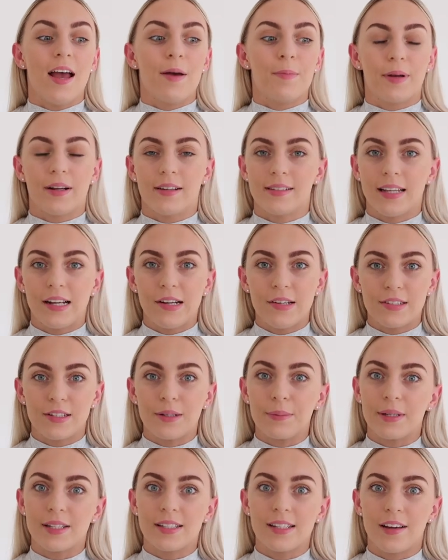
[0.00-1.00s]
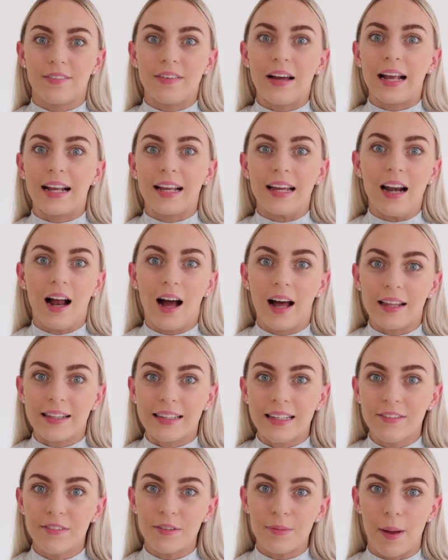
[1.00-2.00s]
because I got so much stuff I can
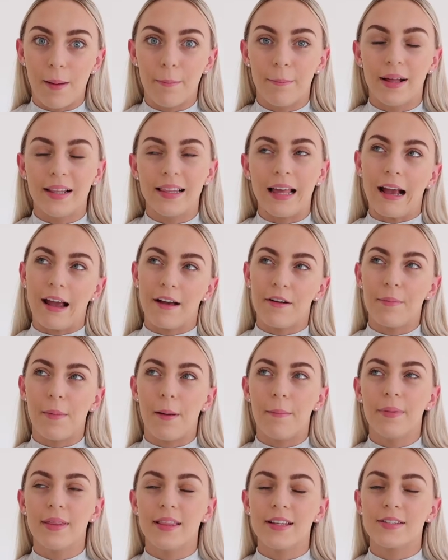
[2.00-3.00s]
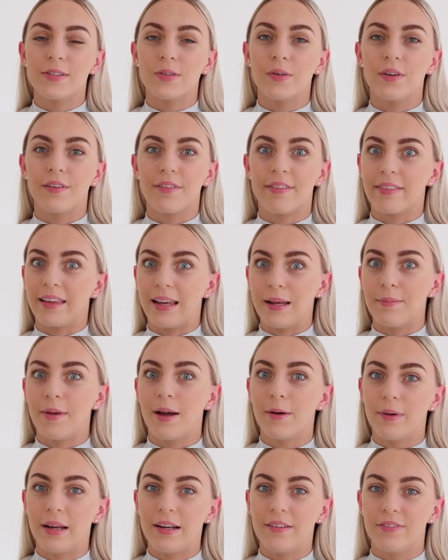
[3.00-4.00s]
hardly remember. Like I remember the sort of theme
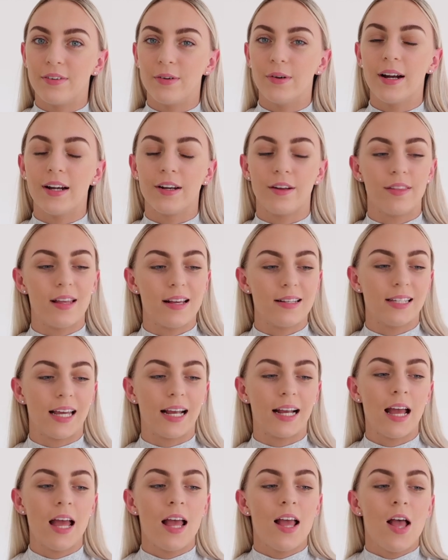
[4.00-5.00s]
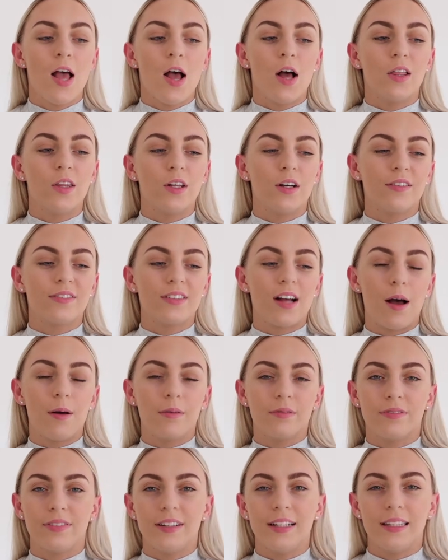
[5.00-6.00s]
I went for. I know there's like a lot of
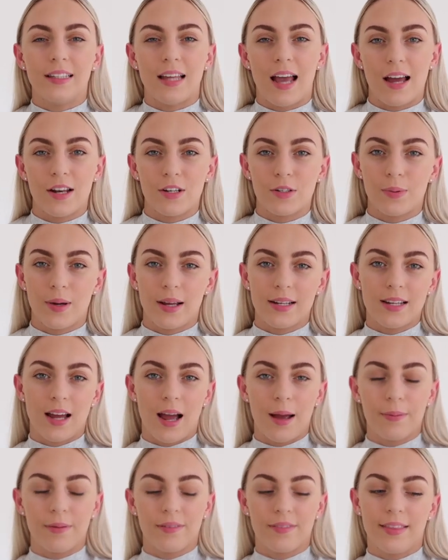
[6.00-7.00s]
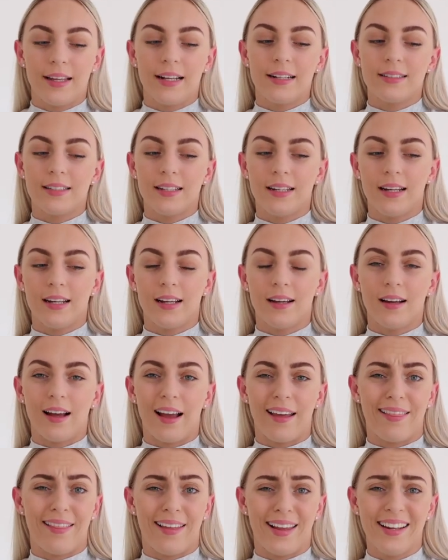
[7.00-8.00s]
comfy loungewear type of things in here
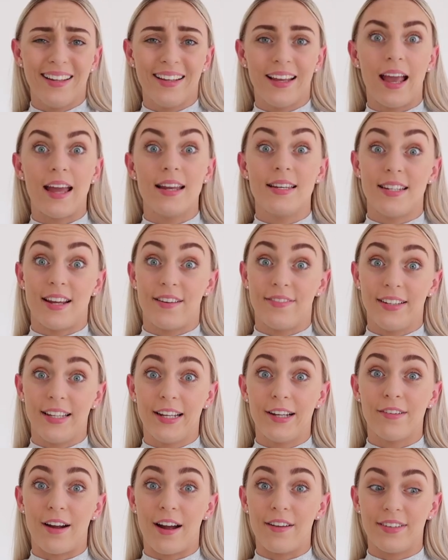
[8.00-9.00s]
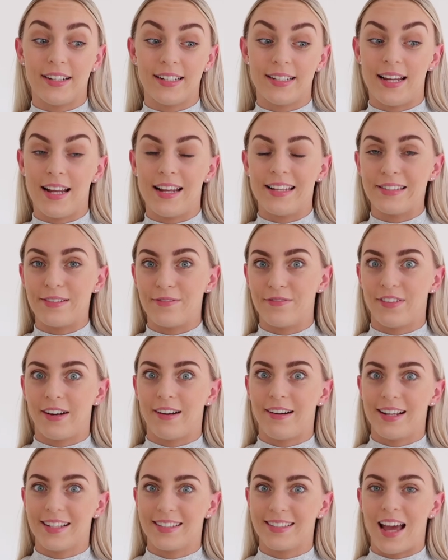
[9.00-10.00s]
I think and definitely graphic tees. I'm
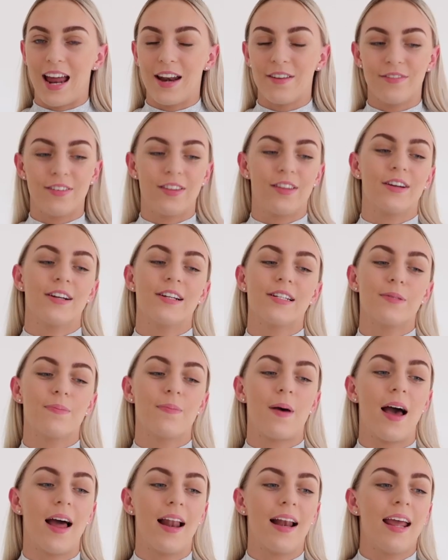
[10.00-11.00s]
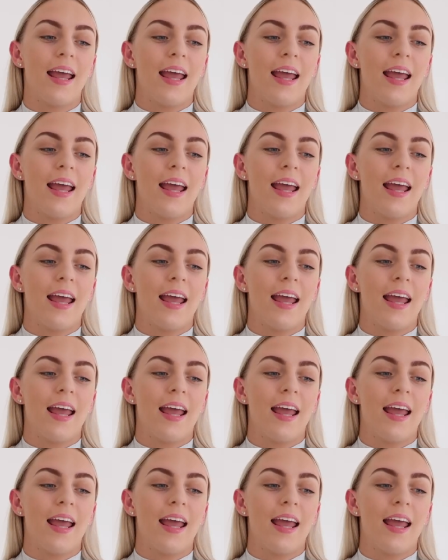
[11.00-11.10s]
very excited for those but